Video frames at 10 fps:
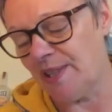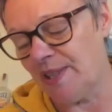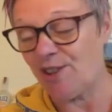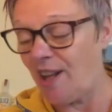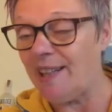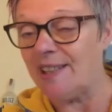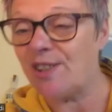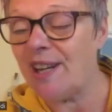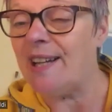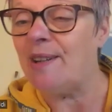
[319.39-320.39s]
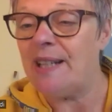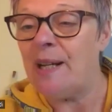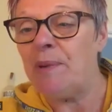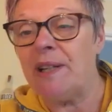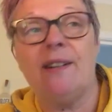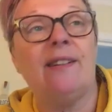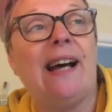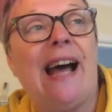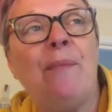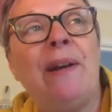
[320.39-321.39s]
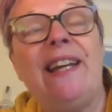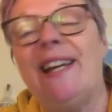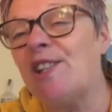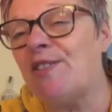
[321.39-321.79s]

It's nice, yeah. But how many years